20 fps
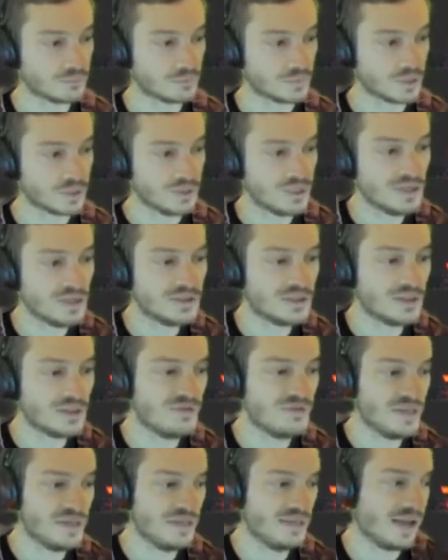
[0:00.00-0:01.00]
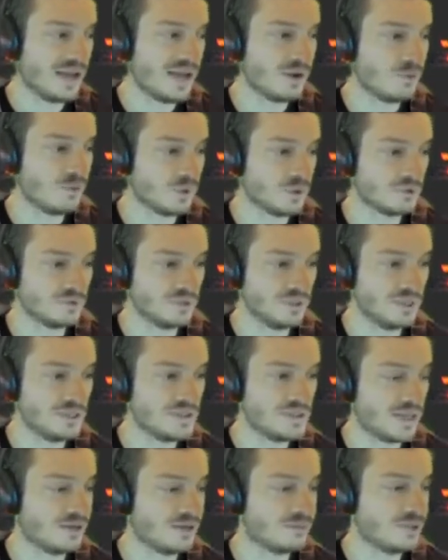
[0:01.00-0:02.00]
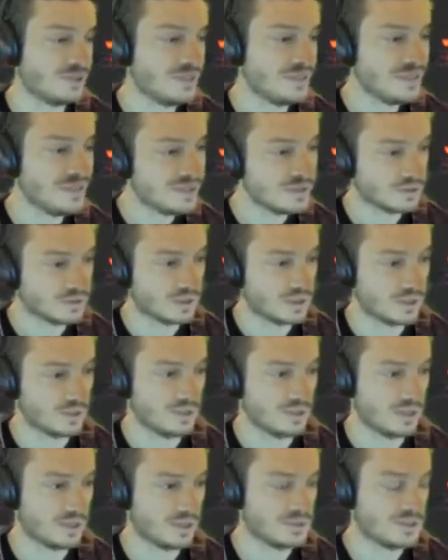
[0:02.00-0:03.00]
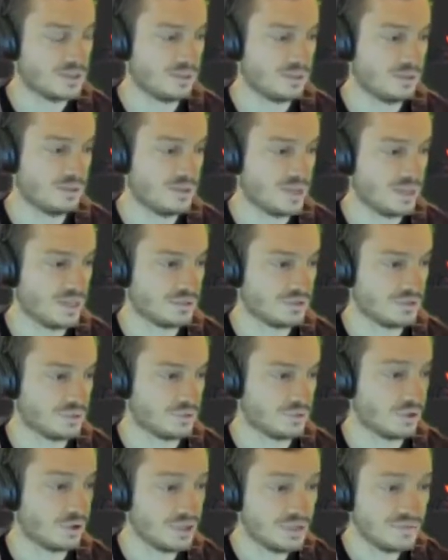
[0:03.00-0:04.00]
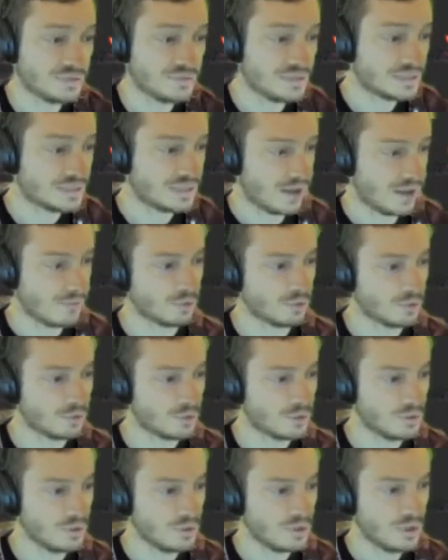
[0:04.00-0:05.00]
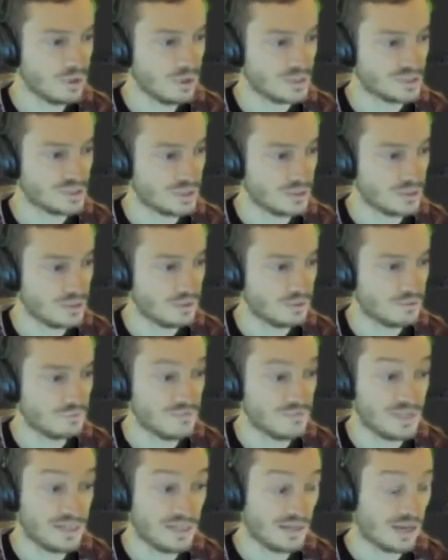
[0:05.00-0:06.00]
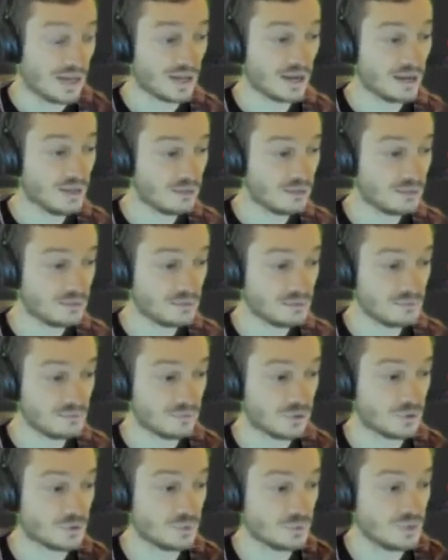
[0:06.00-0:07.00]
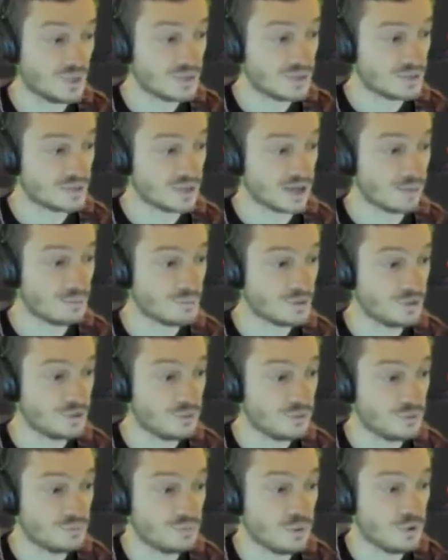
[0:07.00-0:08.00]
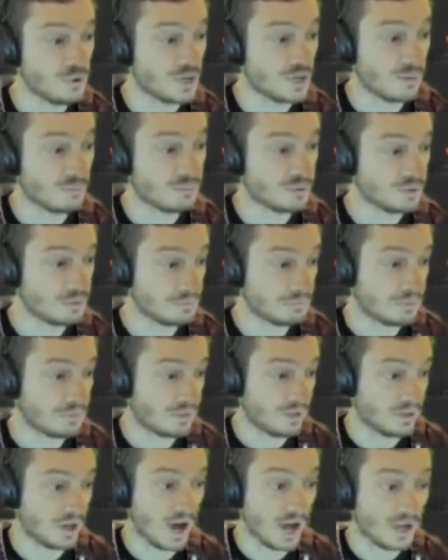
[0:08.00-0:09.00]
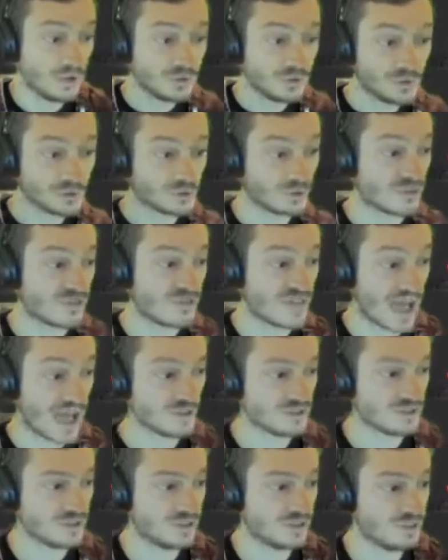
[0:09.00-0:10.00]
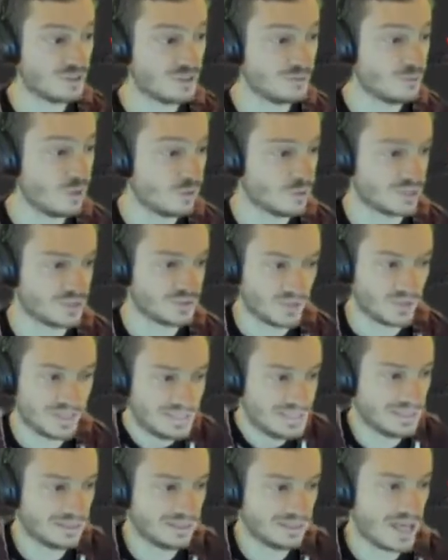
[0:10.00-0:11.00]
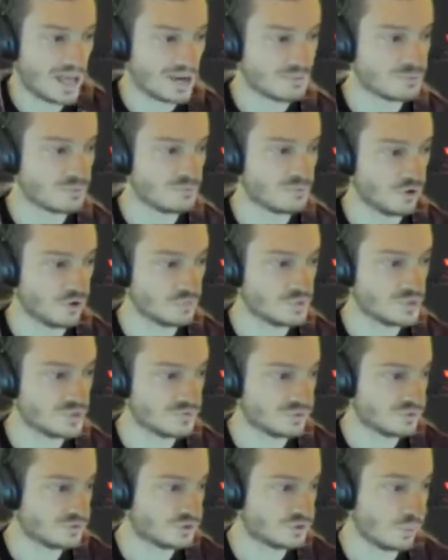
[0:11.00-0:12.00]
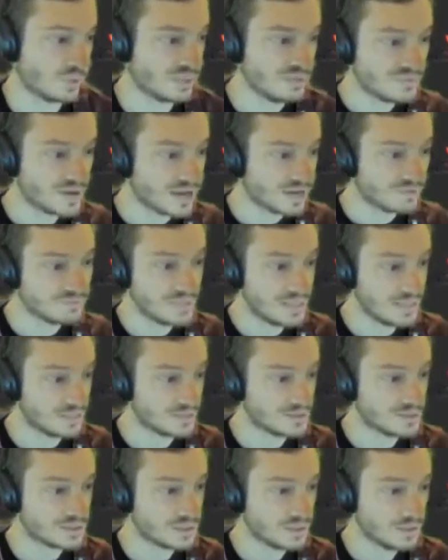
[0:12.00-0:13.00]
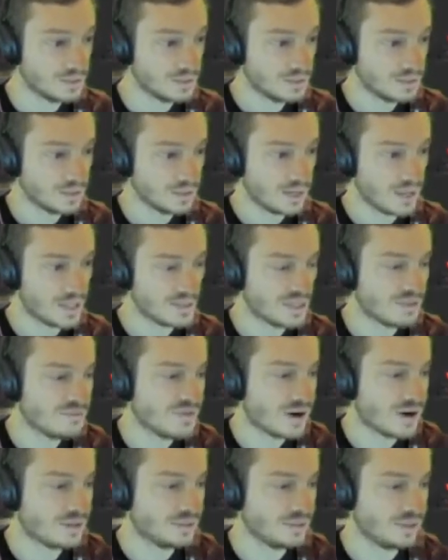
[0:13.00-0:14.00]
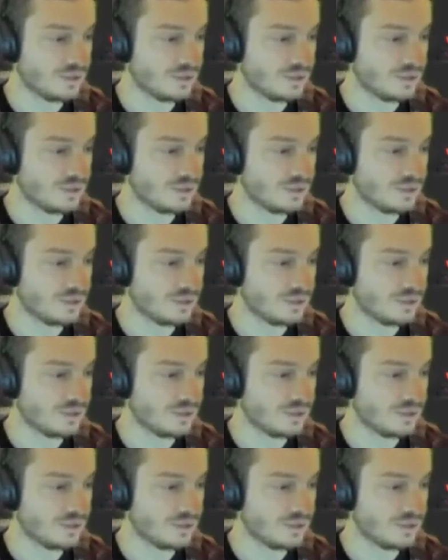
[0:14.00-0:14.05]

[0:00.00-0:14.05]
things like VDI weren't really tenable either on a single data store, or even a couple. Because VDI, virtual desktops, you would boot up hundreds or thousands of them in the morning. So they need a lot of performance for 25 minutes and then very little